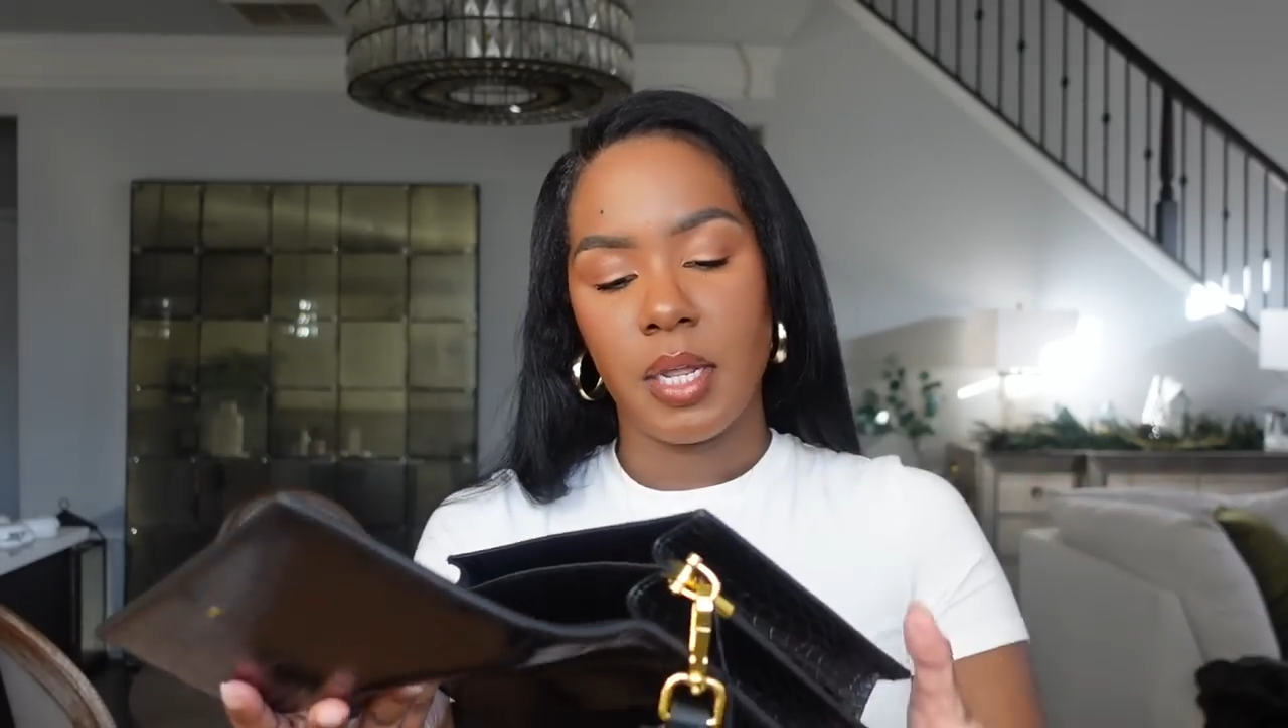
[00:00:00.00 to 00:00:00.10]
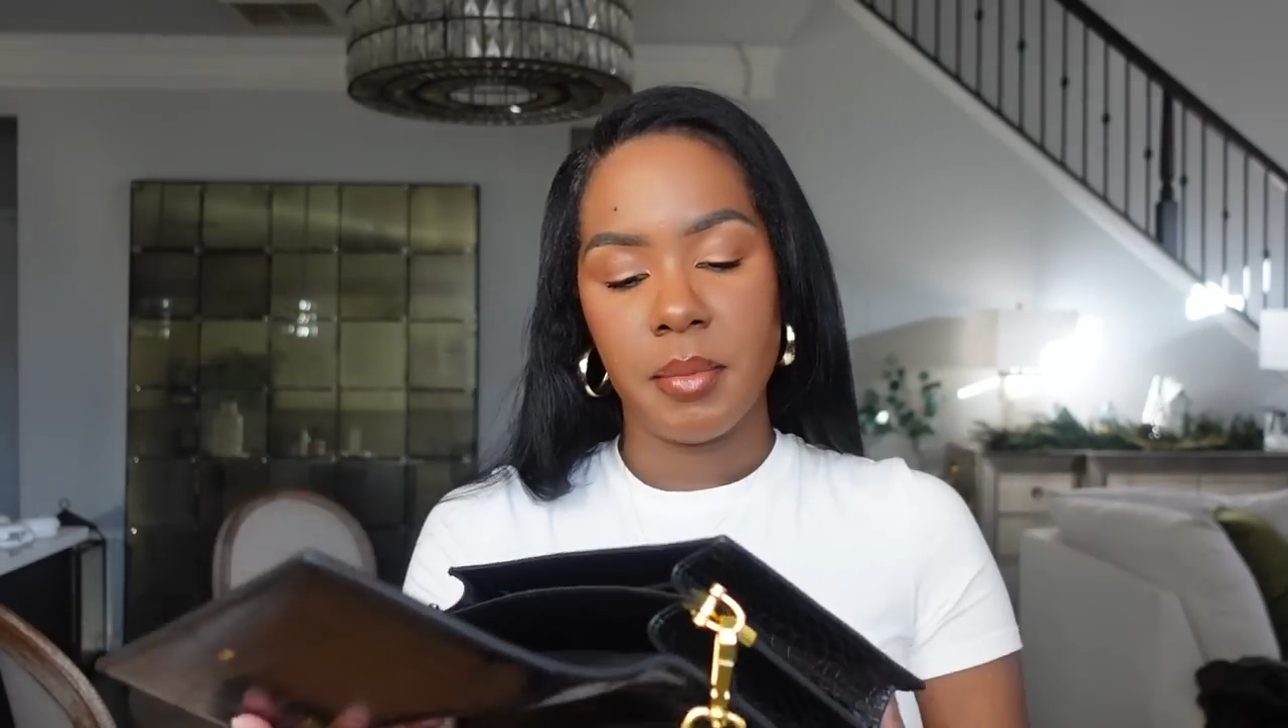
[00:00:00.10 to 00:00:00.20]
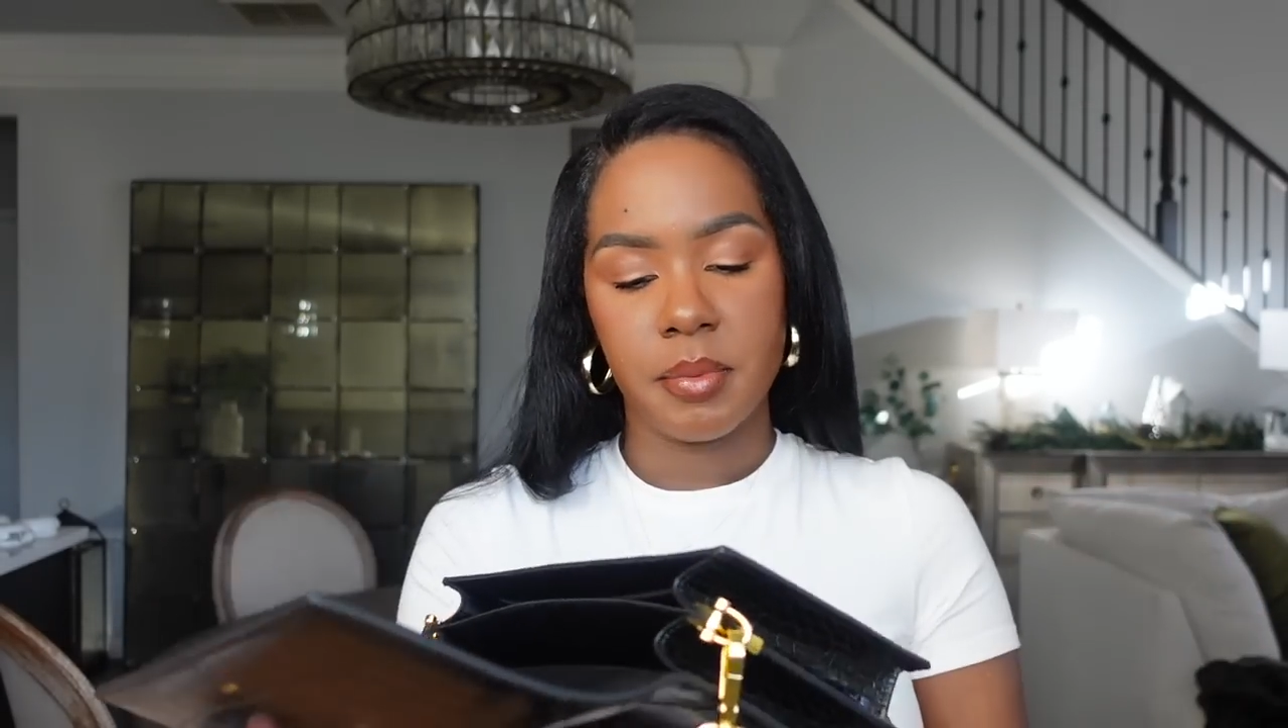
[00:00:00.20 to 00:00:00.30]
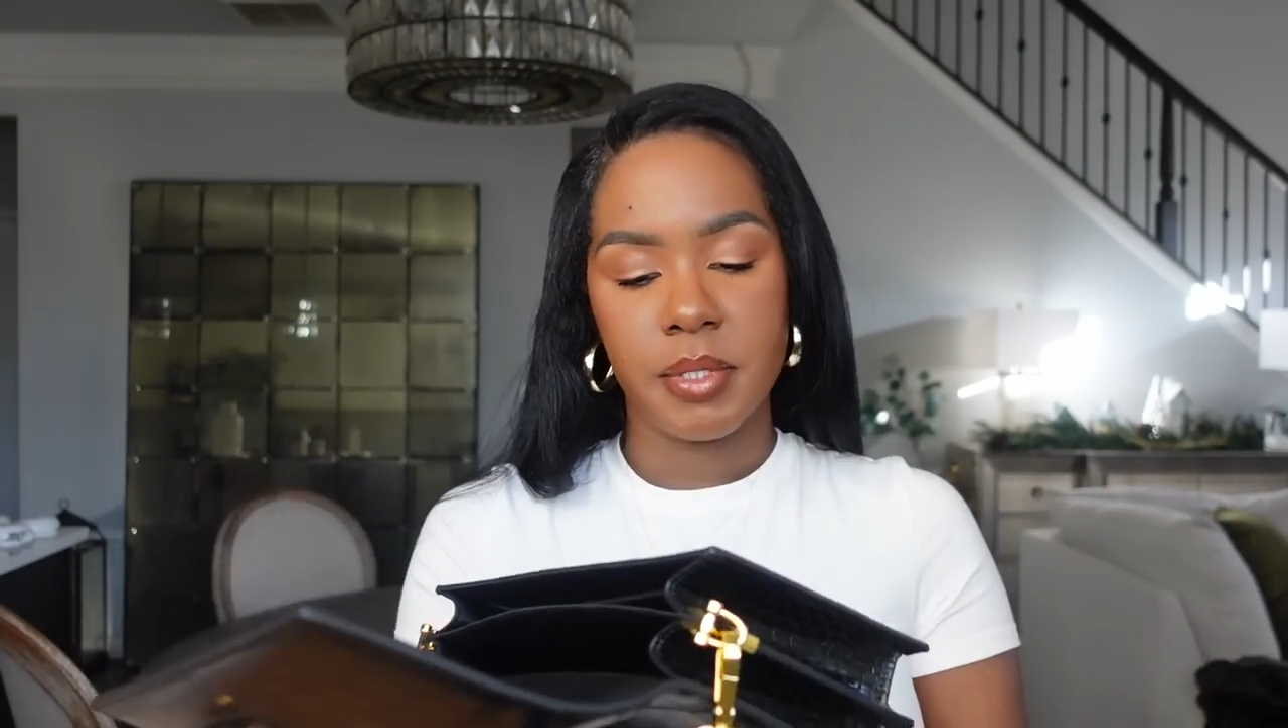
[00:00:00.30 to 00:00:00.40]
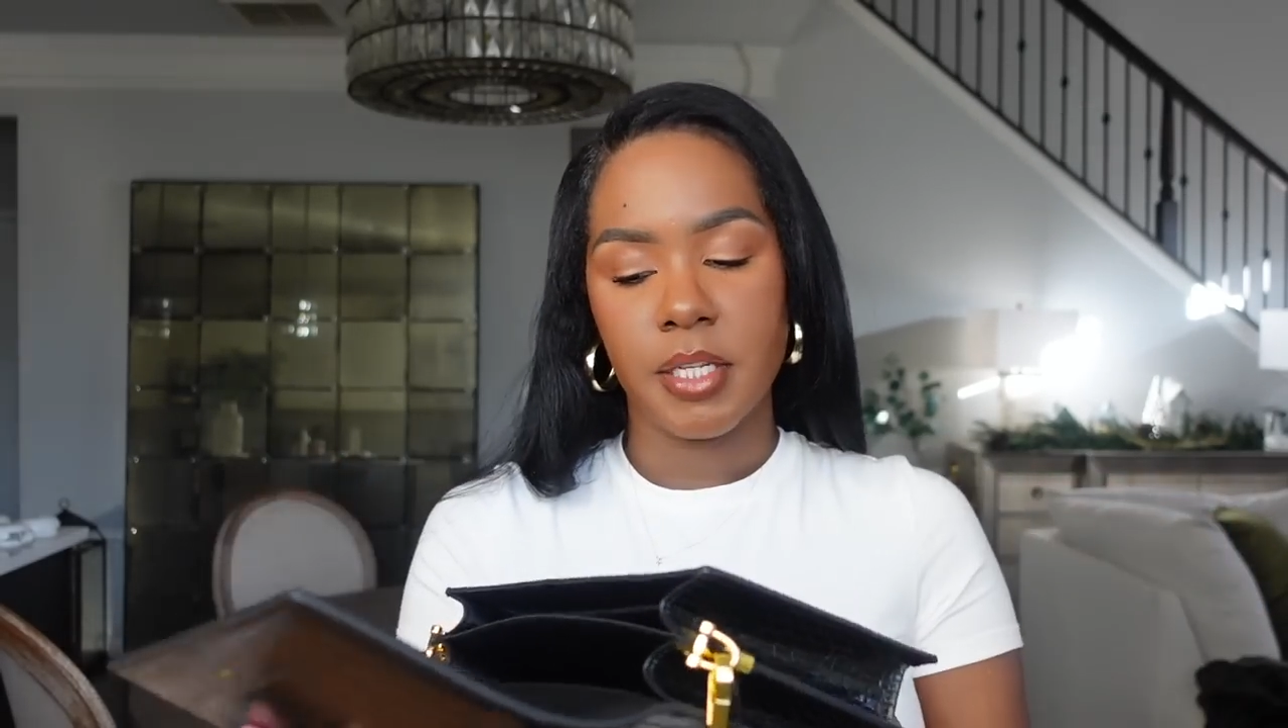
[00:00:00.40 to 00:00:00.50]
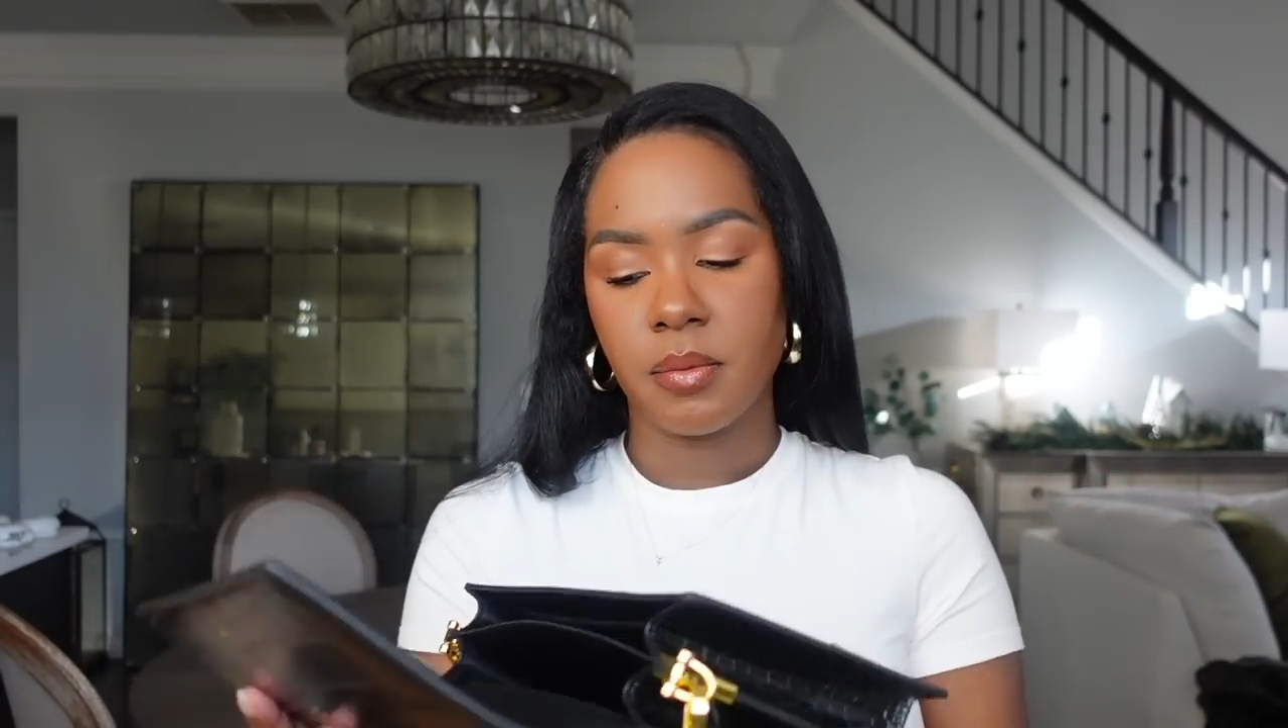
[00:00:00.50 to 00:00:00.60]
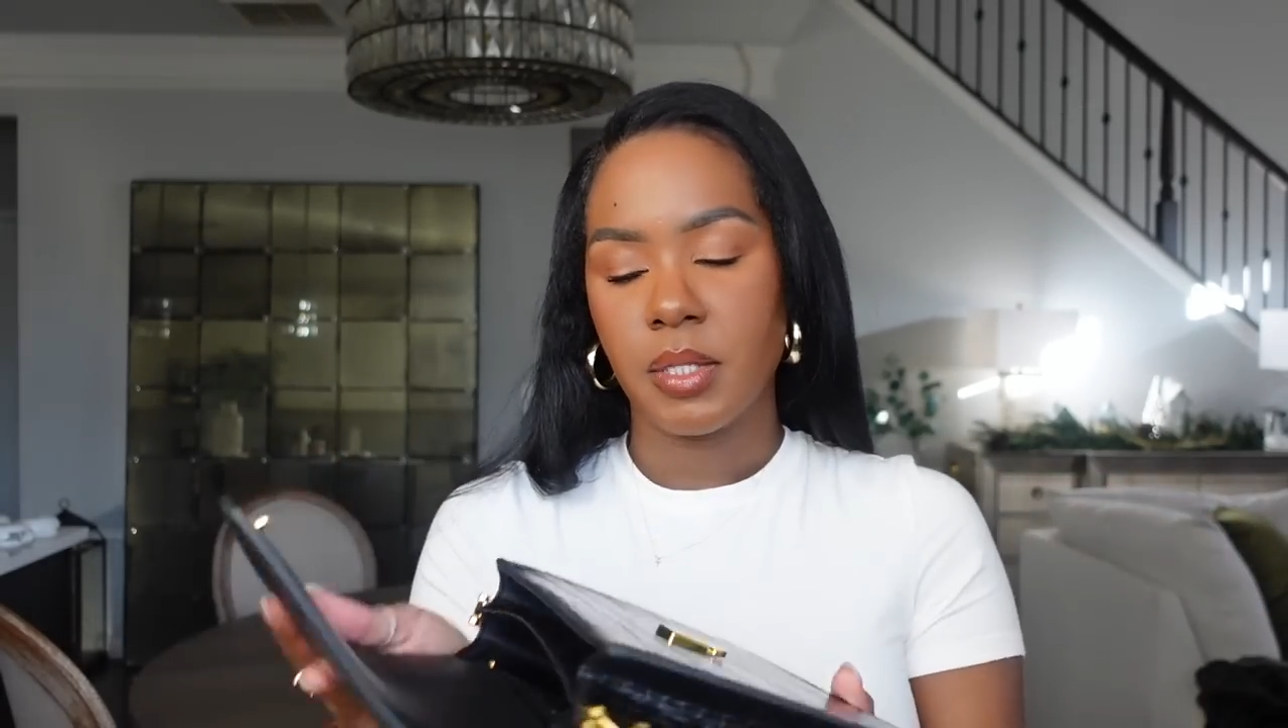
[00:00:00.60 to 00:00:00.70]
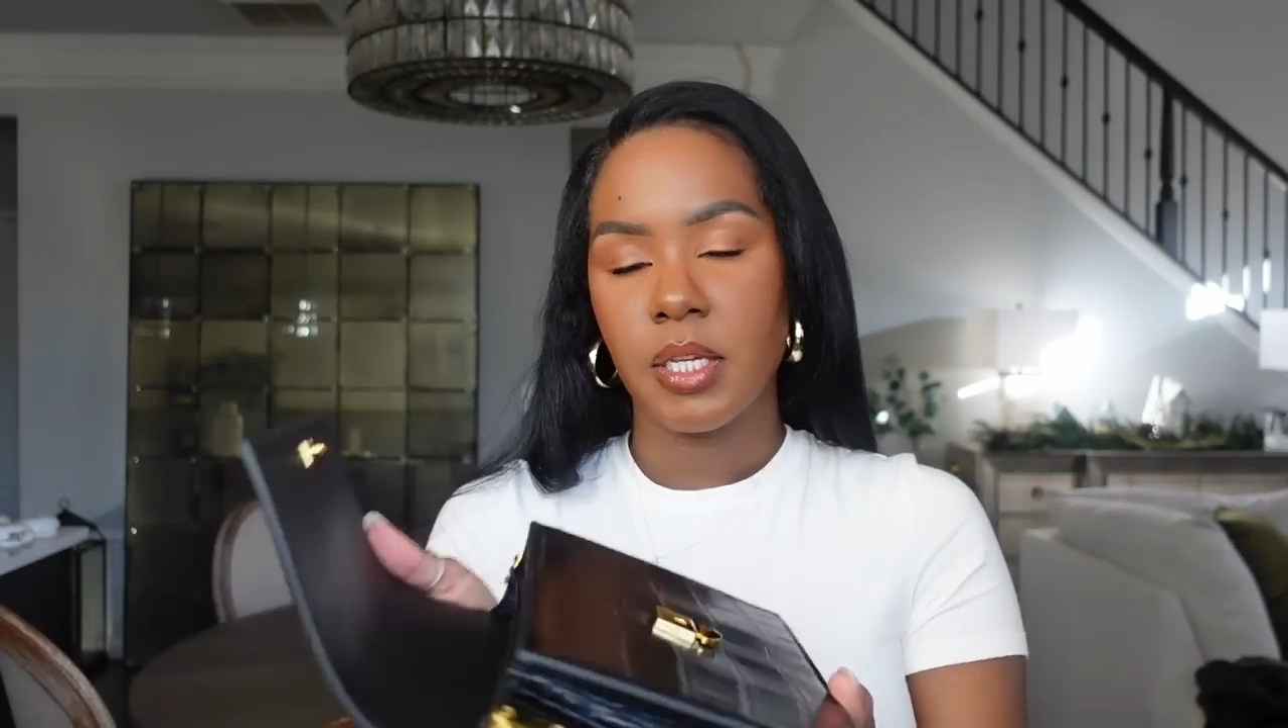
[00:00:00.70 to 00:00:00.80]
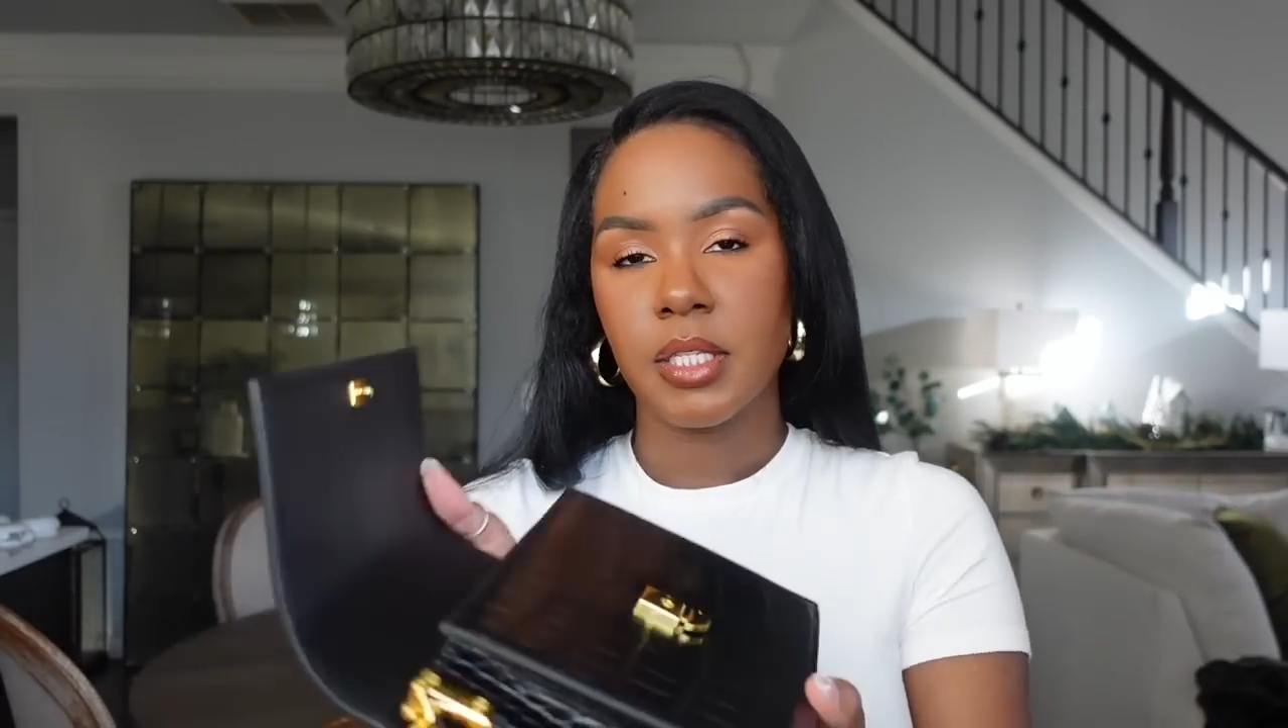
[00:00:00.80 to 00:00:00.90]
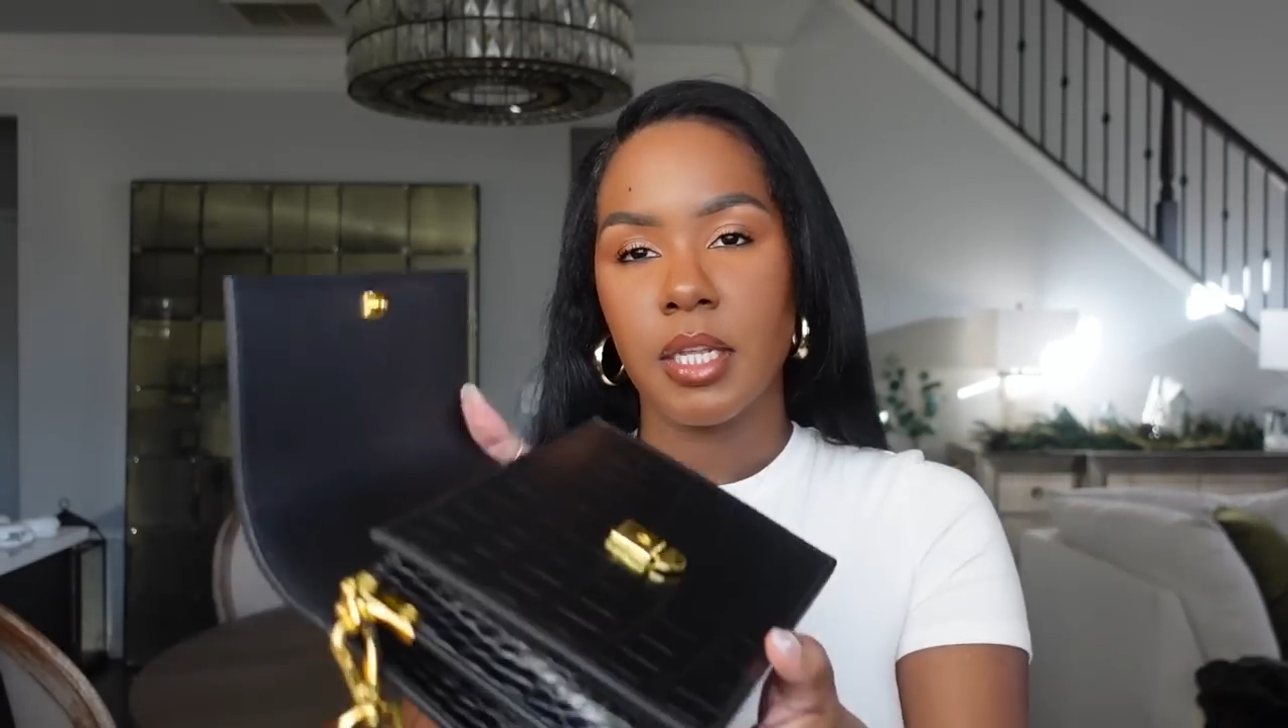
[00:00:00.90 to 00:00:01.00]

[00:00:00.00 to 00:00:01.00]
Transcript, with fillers: i'm obsessed with this